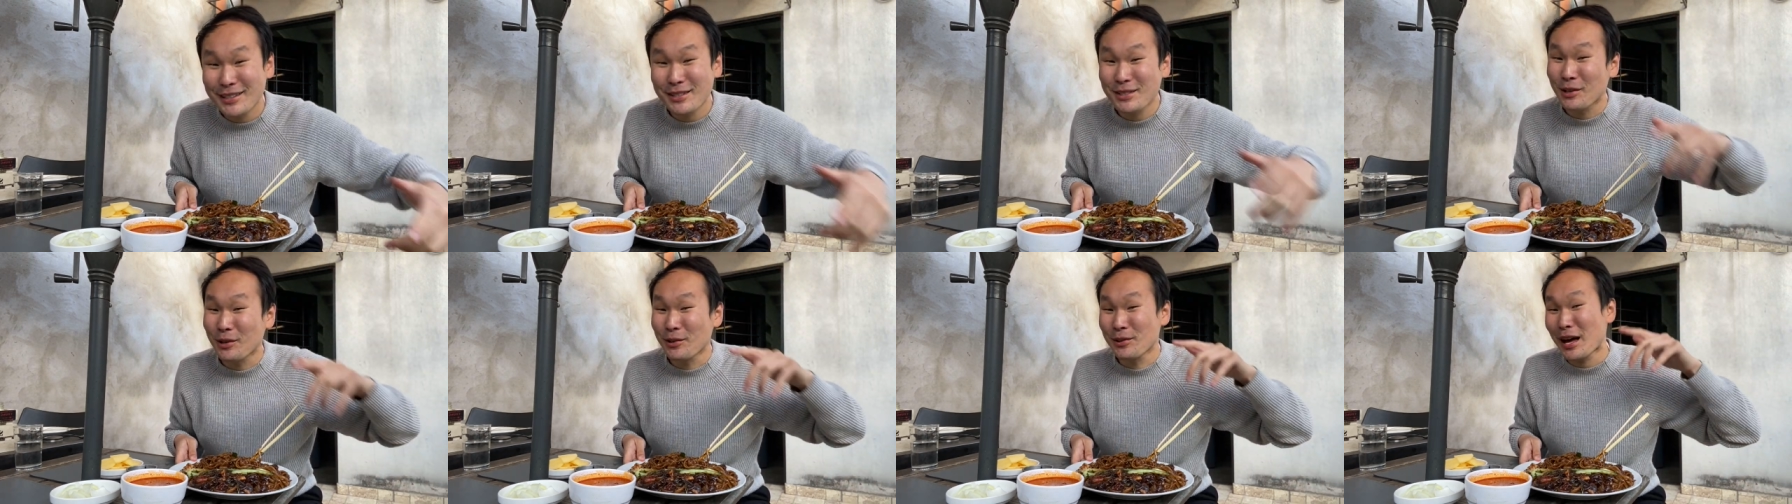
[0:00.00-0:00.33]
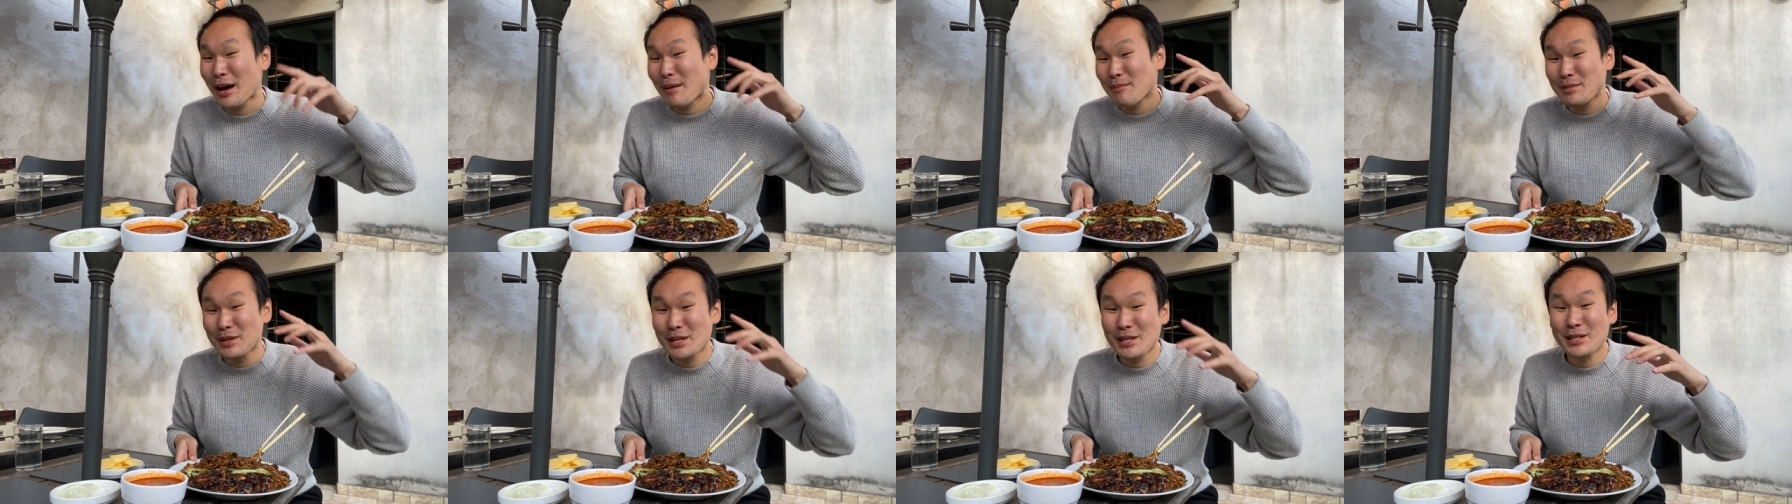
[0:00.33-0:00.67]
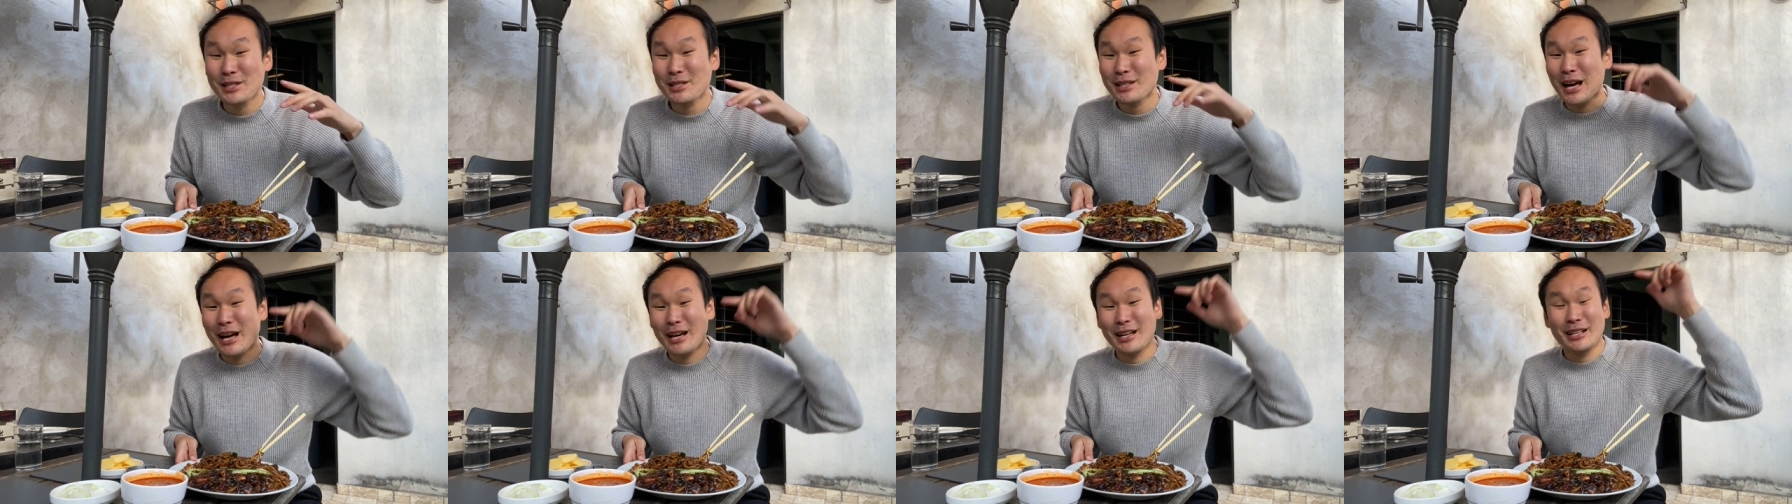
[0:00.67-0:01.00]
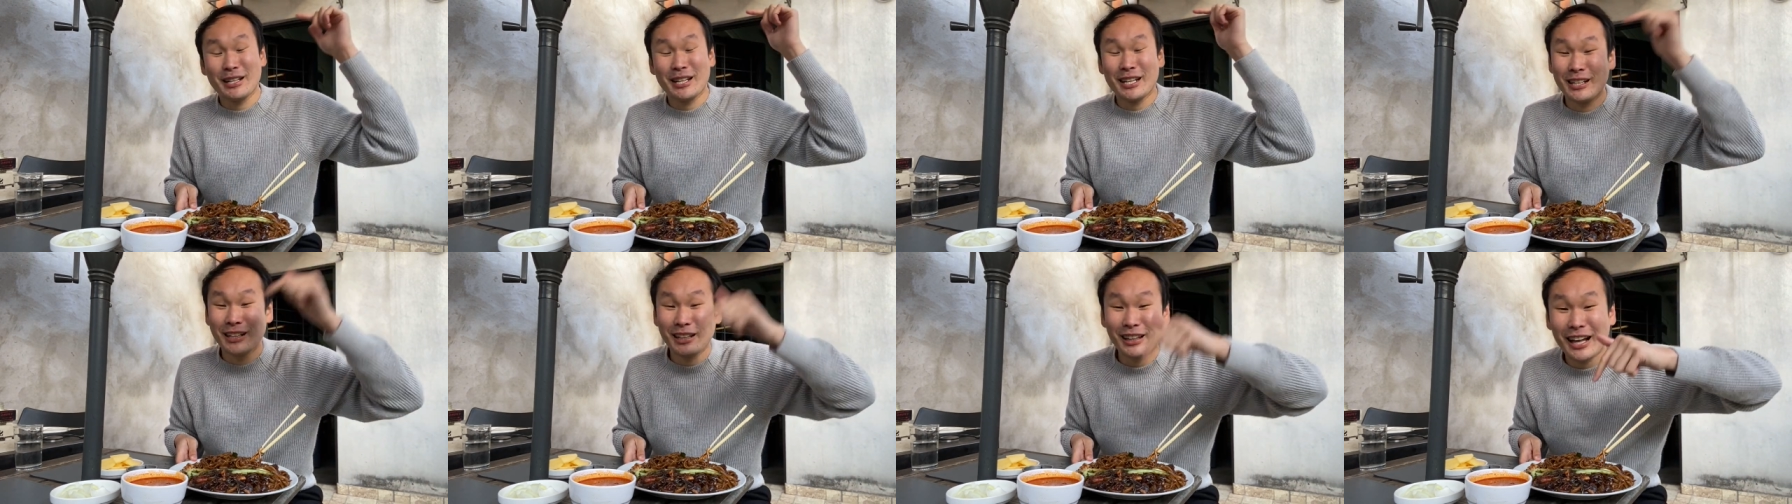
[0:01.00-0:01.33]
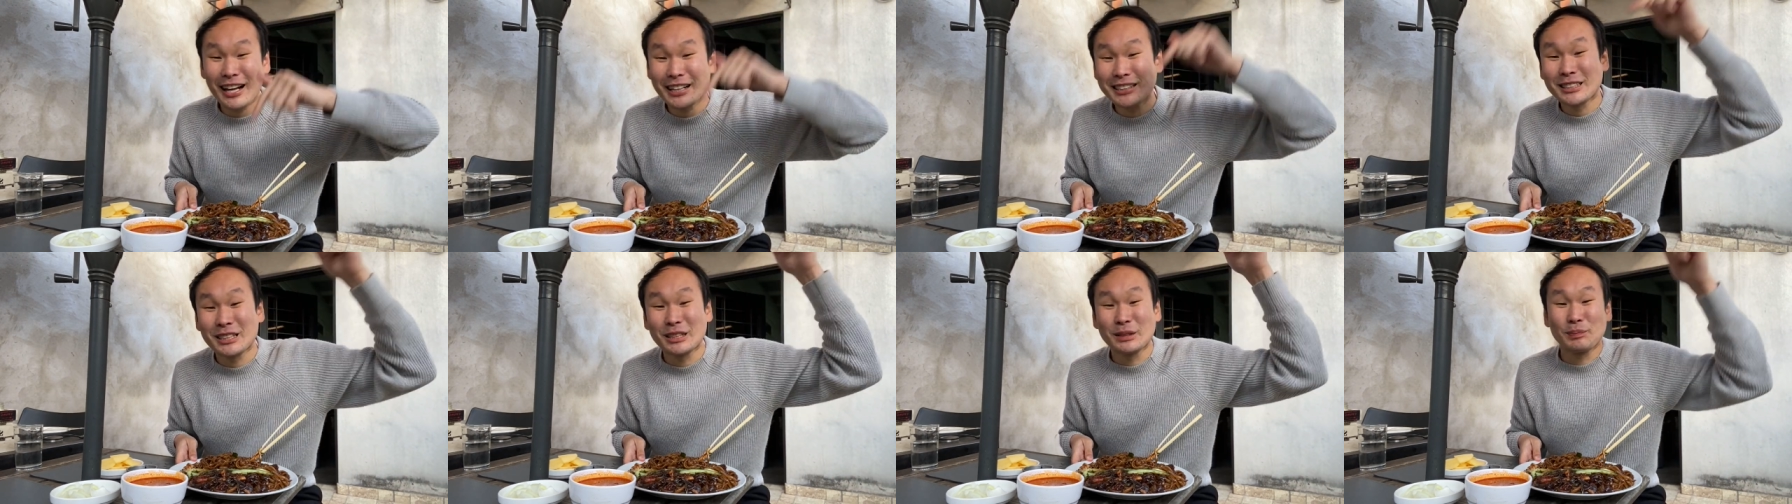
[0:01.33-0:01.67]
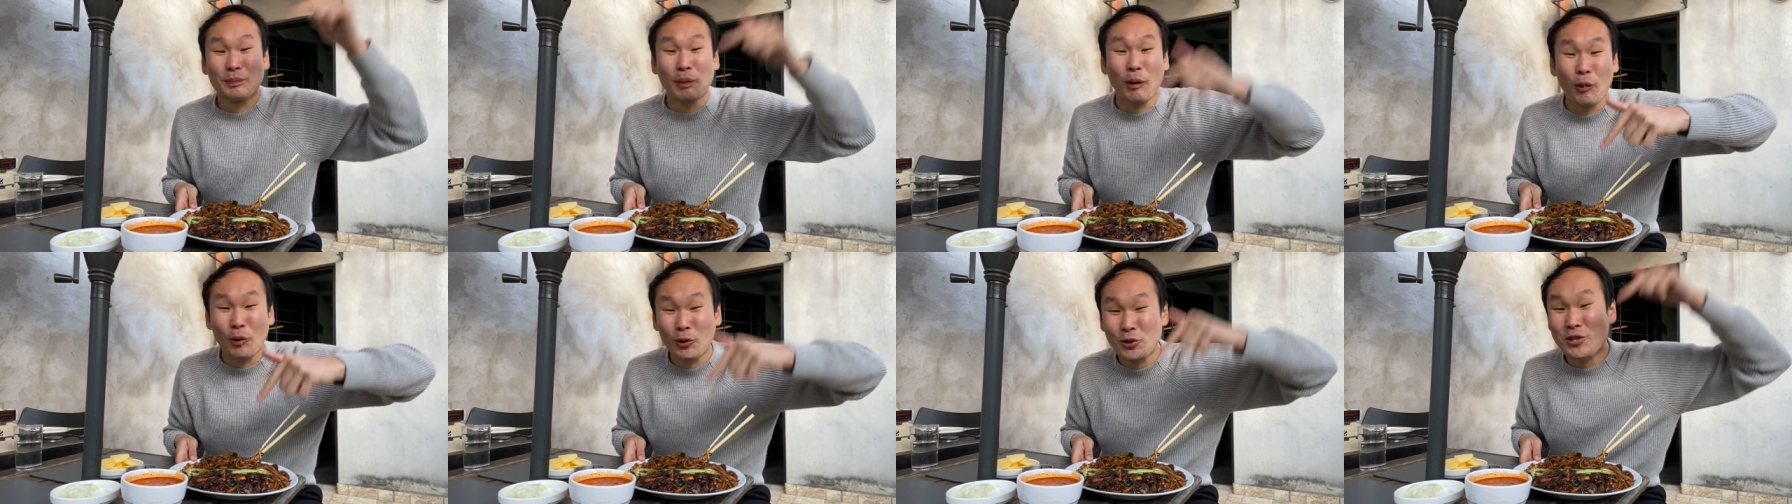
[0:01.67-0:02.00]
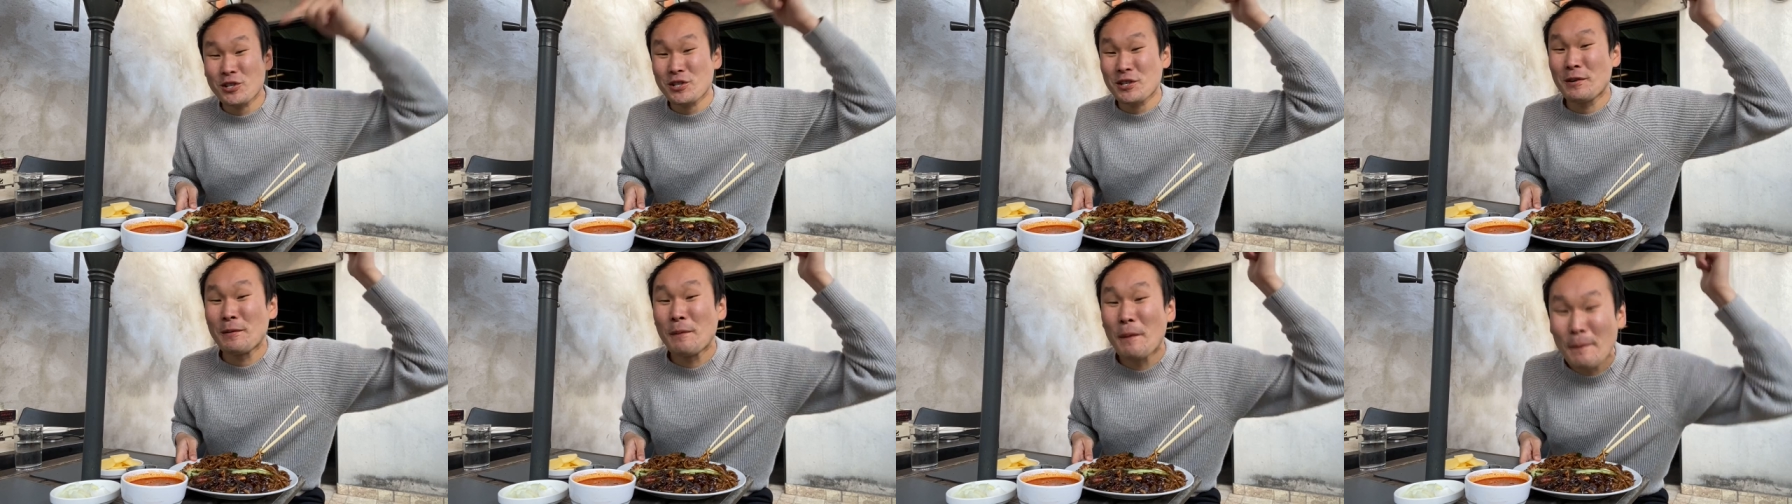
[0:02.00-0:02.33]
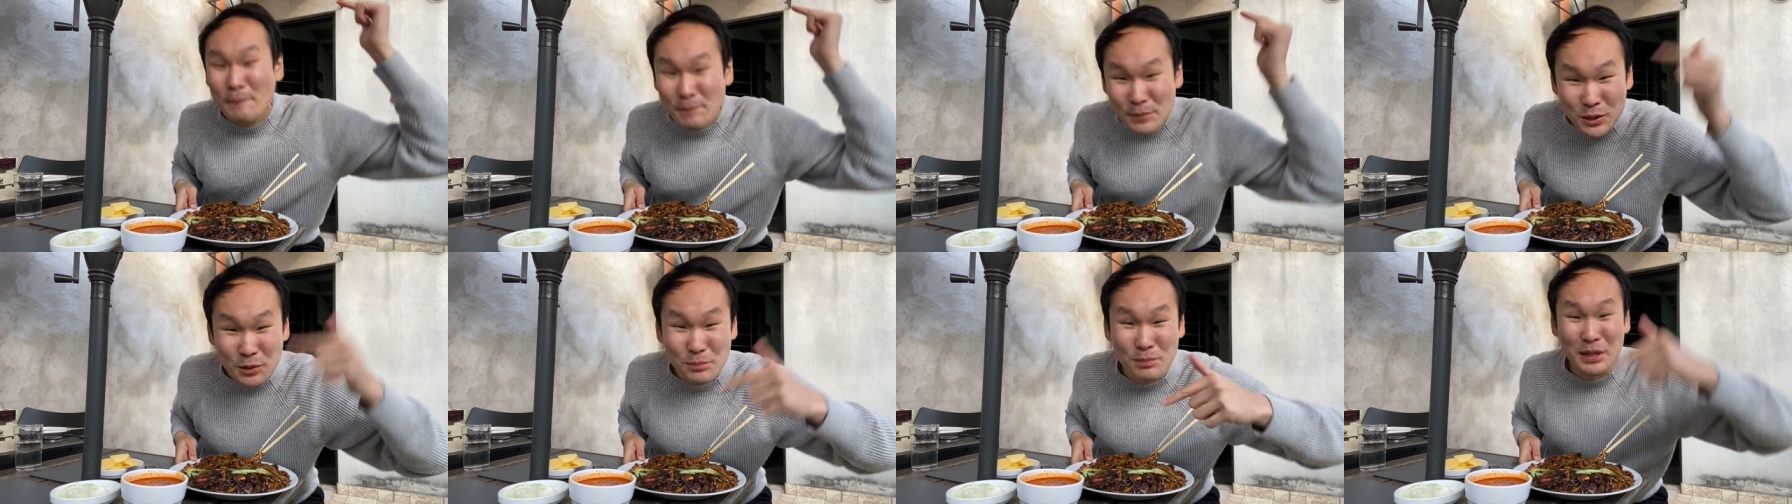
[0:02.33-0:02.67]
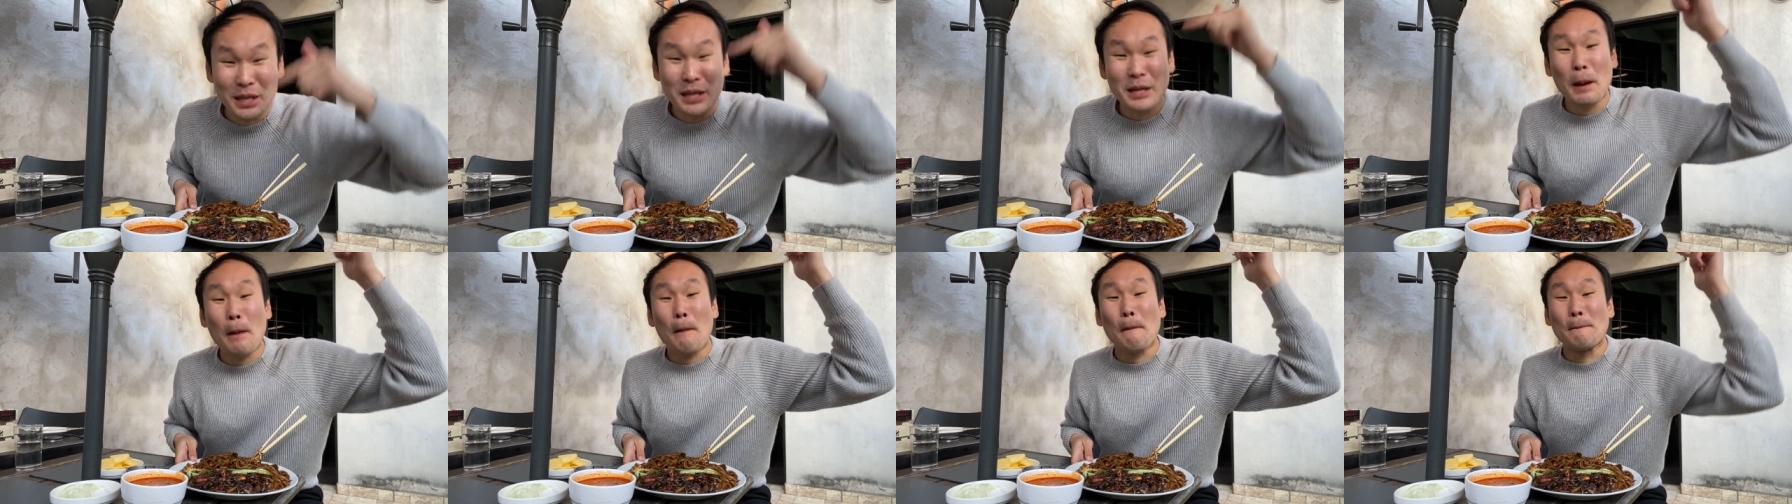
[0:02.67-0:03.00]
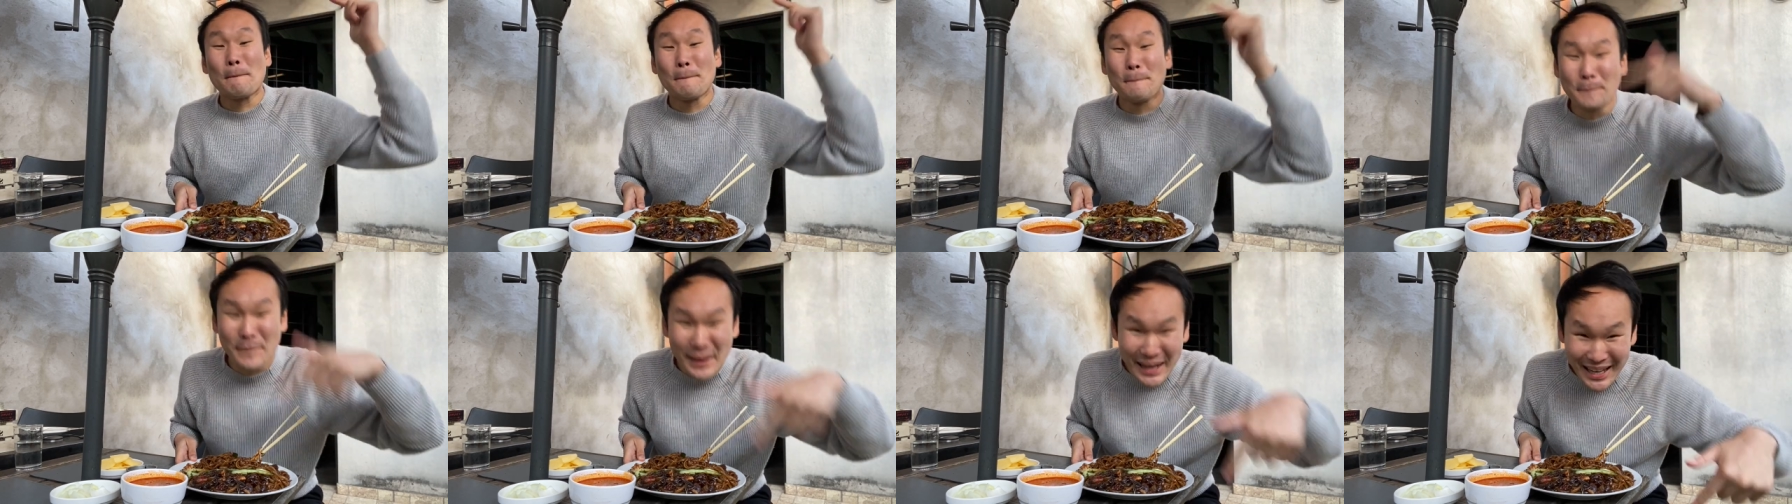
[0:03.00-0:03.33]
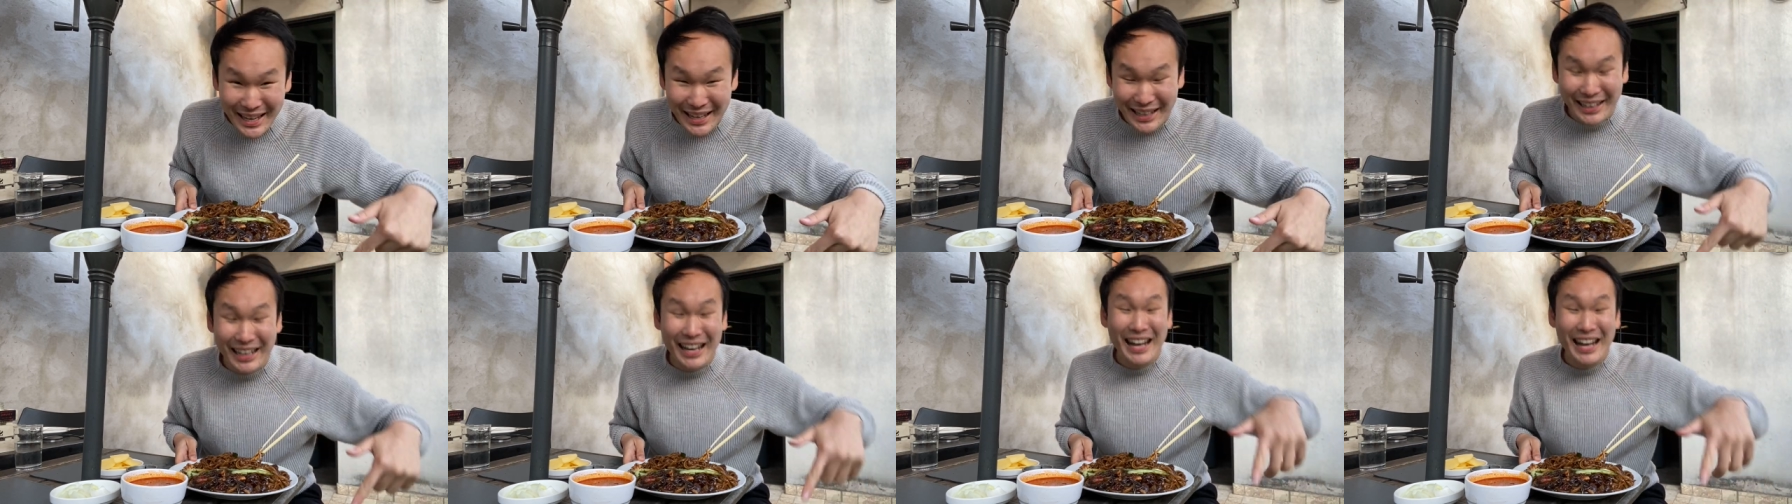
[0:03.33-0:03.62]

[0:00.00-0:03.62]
So that means that he likes his portion to be big.